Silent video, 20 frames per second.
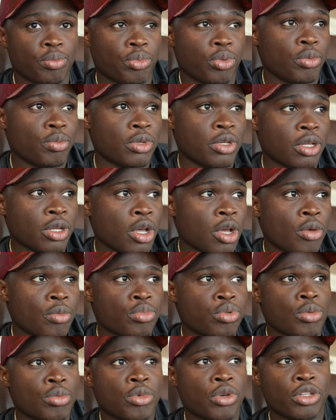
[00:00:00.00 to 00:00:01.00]
Put me
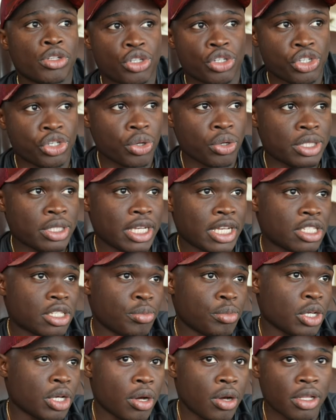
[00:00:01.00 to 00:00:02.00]
on your show, test
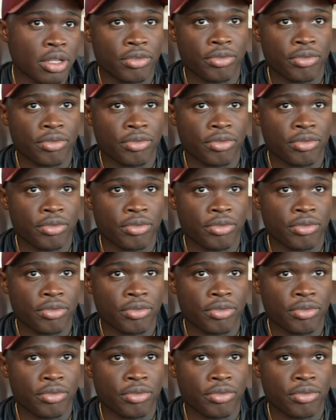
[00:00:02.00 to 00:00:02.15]
me out.